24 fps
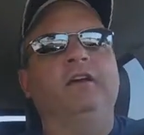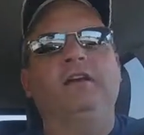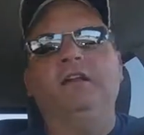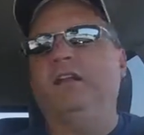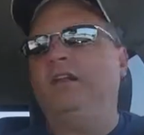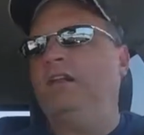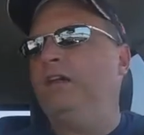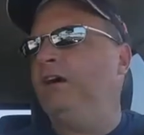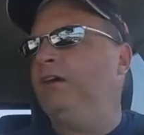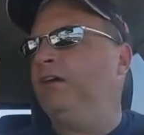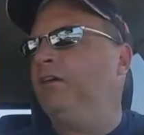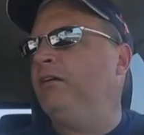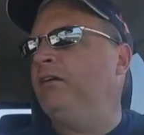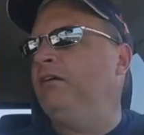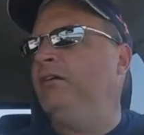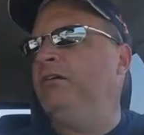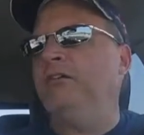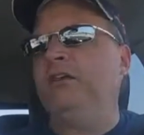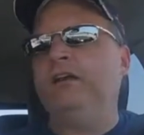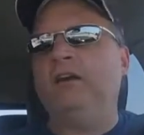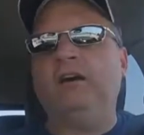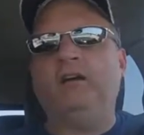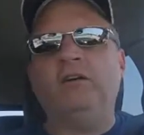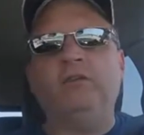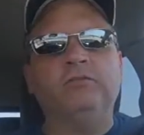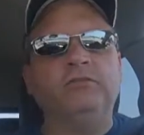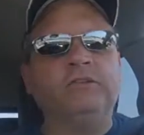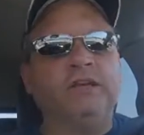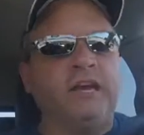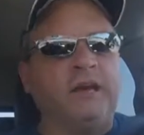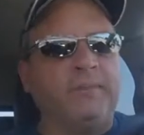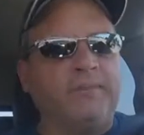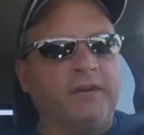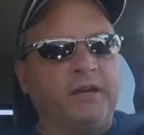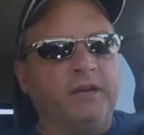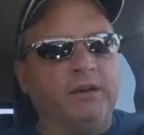Long, long
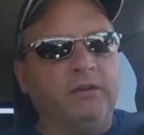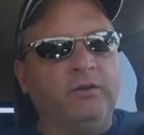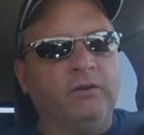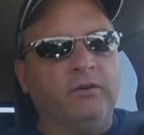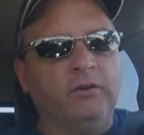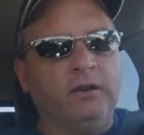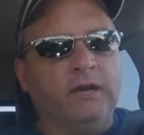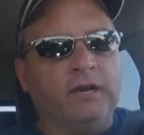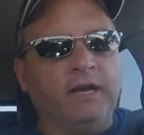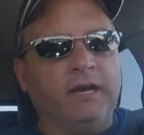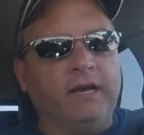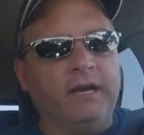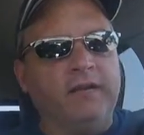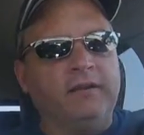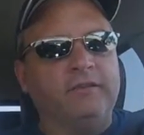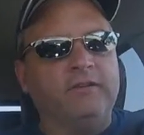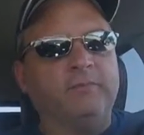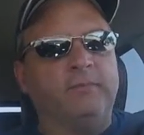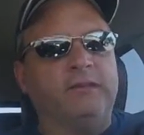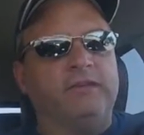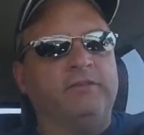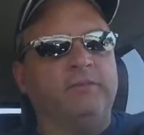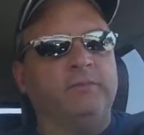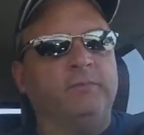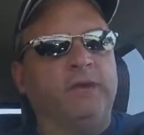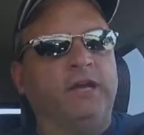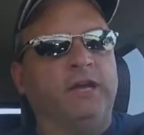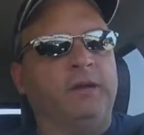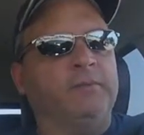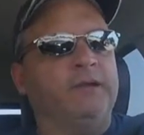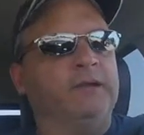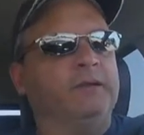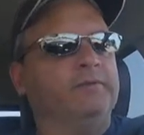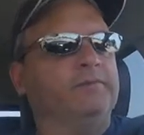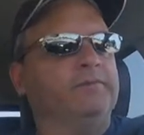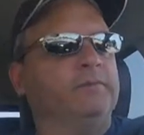time ago, I had a speech
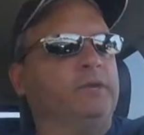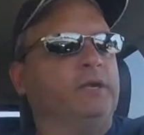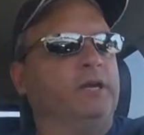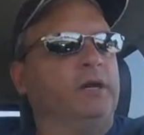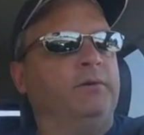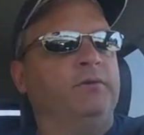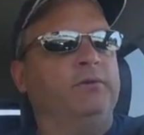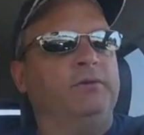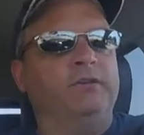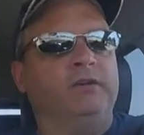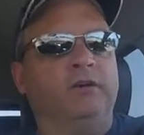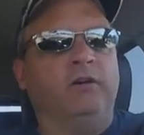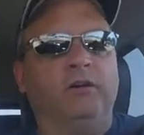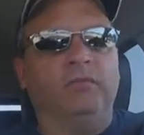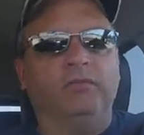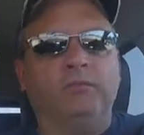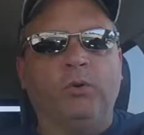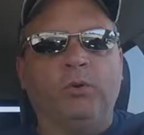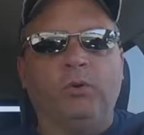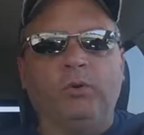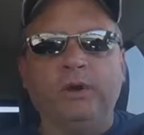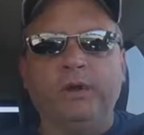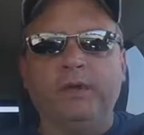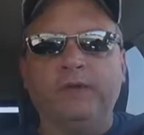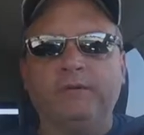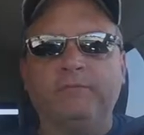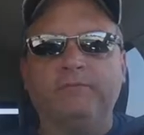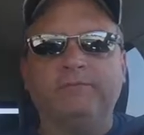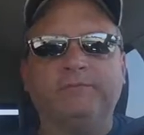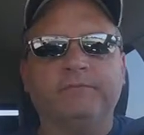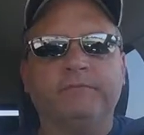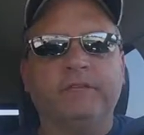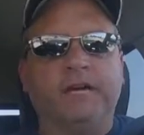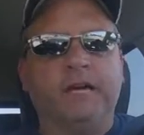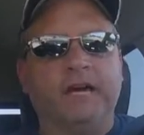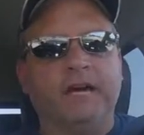impediment. When I was a young boy,
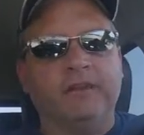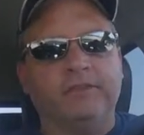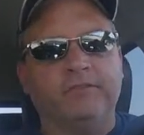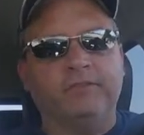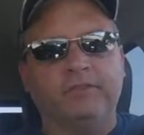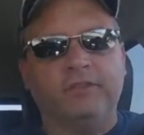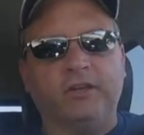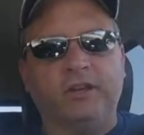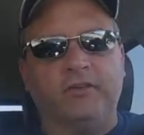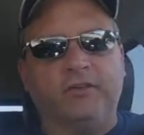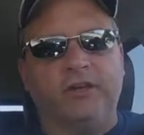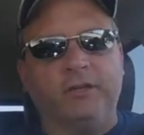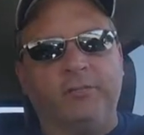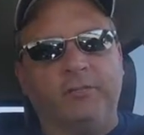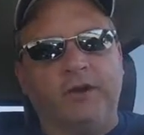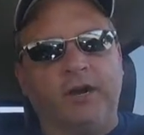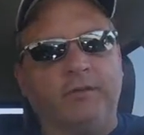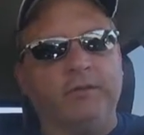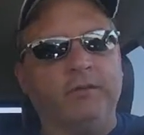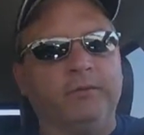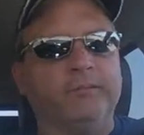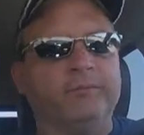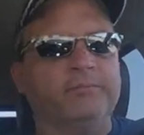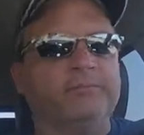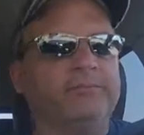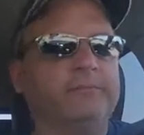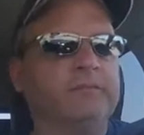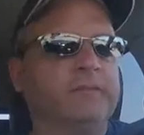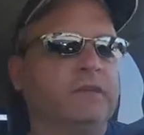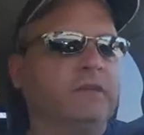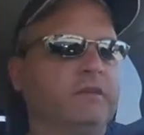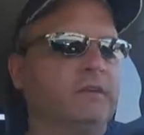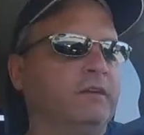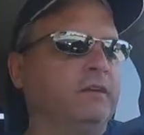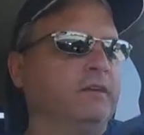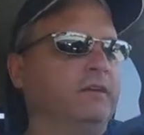I had a stuttering problem.
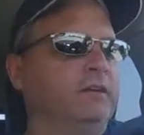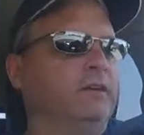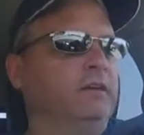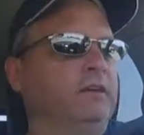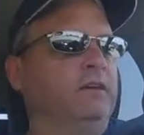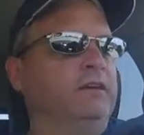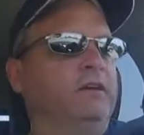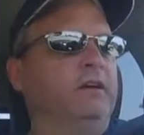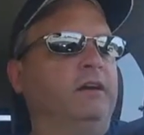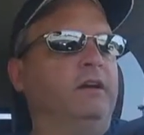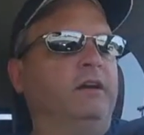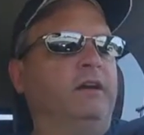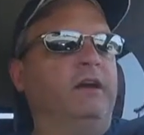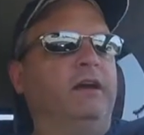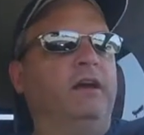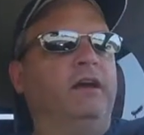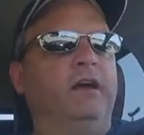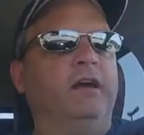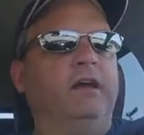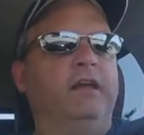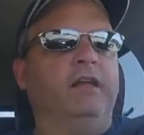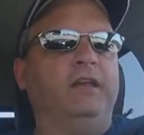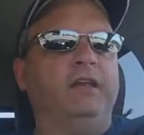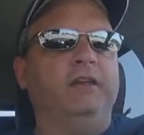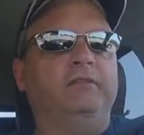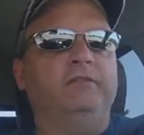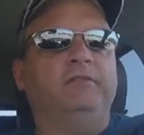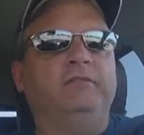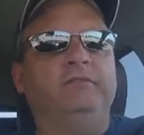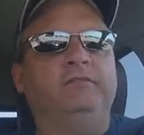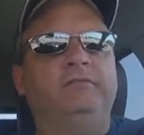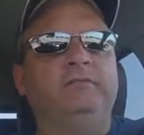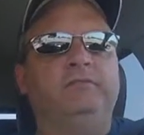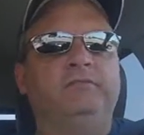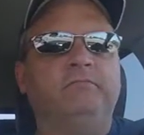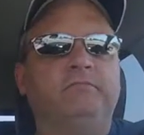I
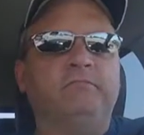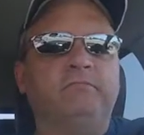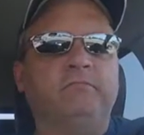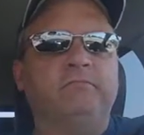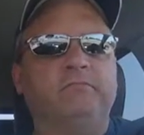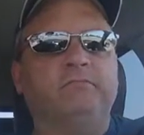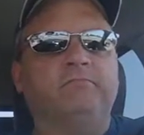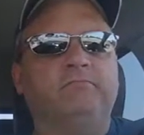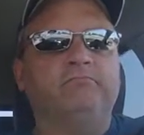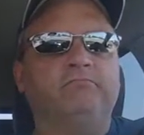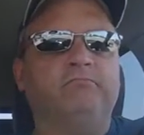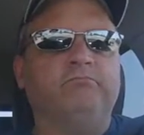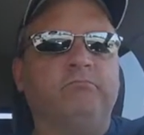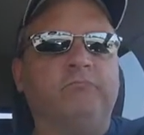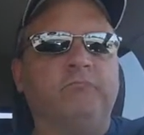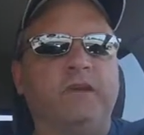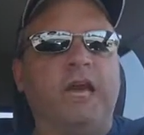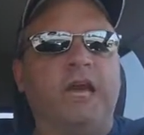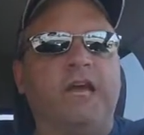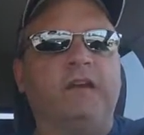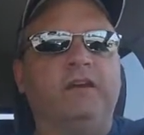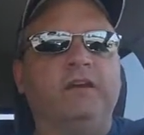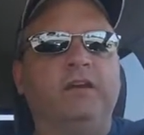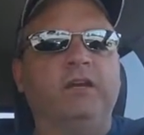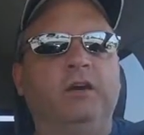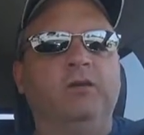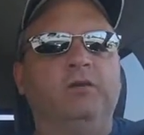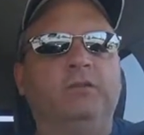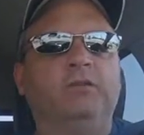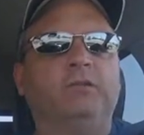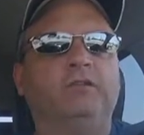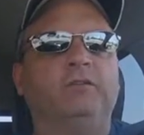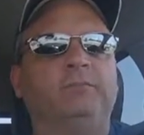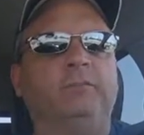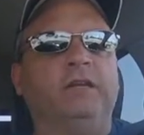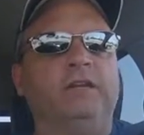had to go to
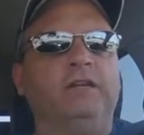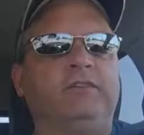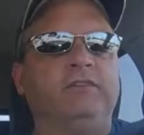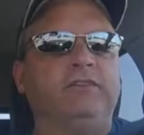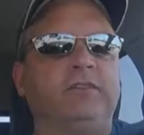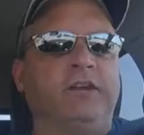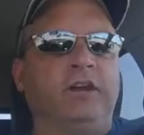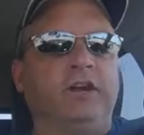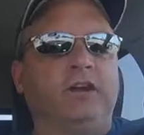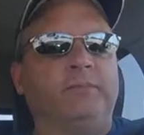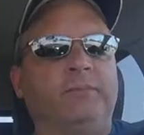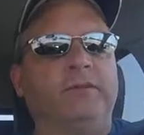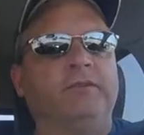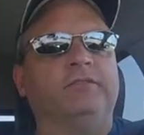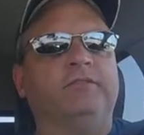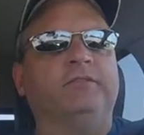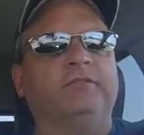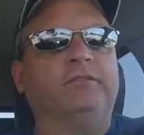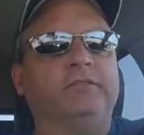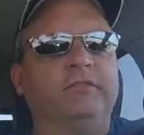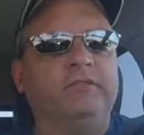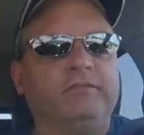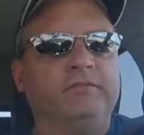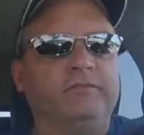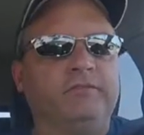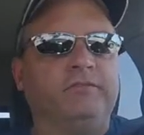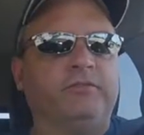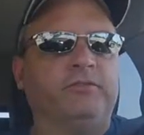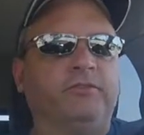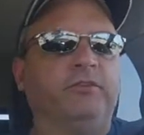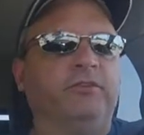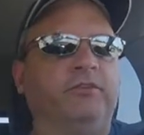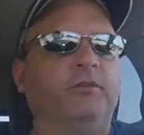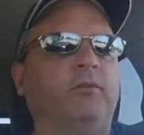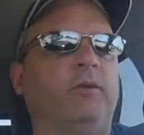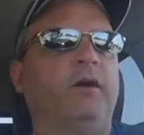a speech therapist
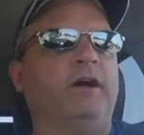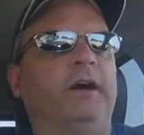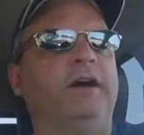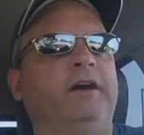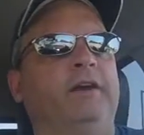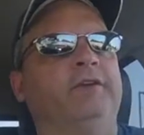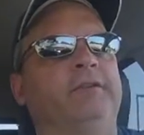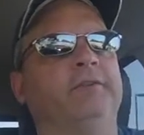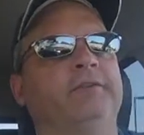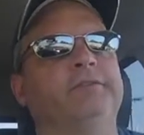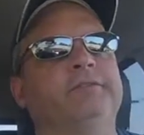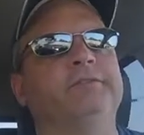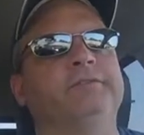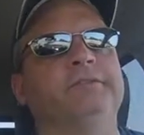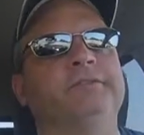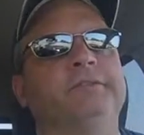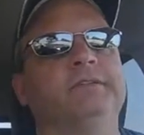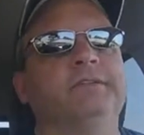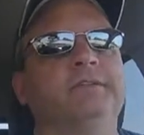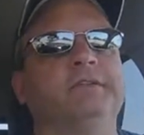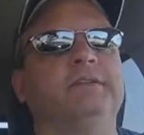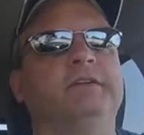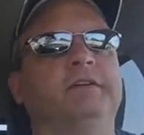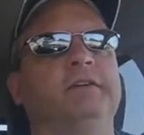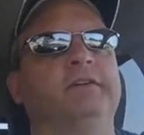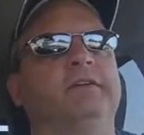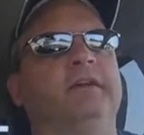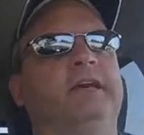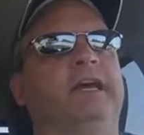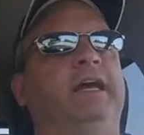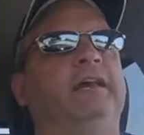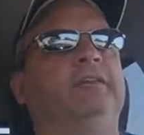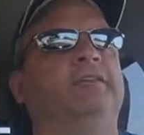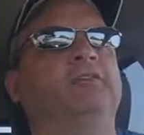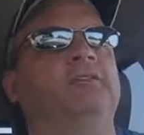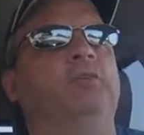for a while
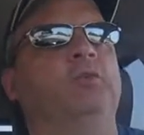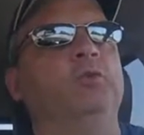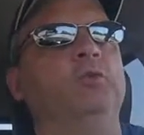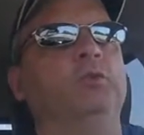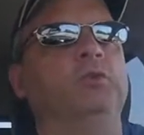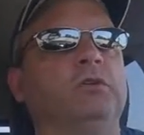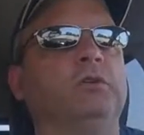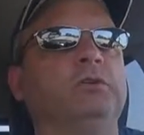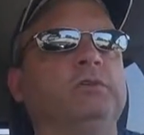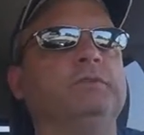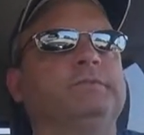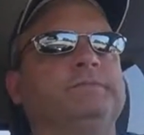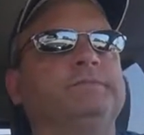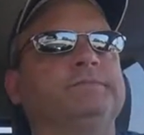at school,